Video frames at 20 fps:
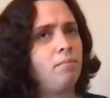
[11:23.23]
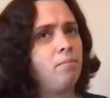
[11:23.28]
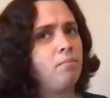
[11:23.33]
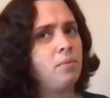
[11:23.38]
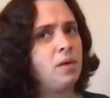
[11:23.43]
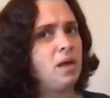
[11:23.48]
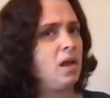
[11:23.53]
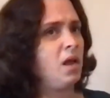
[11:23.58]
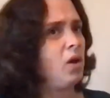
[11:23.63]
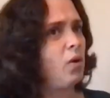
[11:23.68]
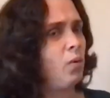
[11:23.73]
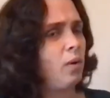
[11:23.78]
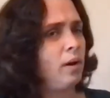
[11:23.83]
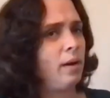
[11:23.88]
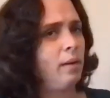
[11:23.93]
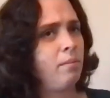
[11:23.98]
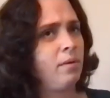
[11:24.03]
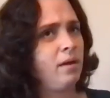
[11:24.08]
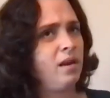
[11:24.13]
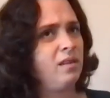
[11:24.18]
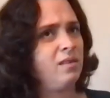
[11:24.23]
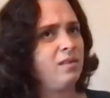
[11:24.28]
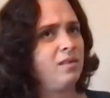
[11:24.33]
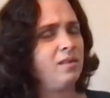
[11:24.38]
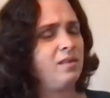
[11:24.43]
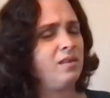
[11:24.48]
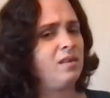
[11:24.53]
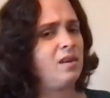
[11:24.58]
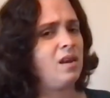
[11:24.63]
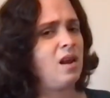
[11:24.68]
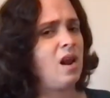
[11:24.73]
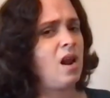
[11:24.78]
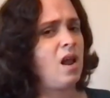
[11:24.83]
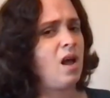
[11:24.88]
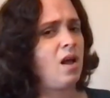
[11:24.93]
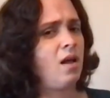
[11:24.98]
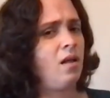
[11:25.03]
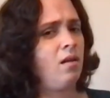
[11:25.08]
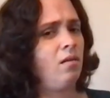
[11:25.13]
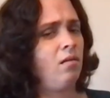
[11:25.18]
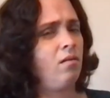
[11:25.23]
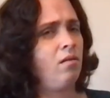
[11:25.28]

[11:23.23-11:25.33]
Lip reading: Bitcoin, but it's not.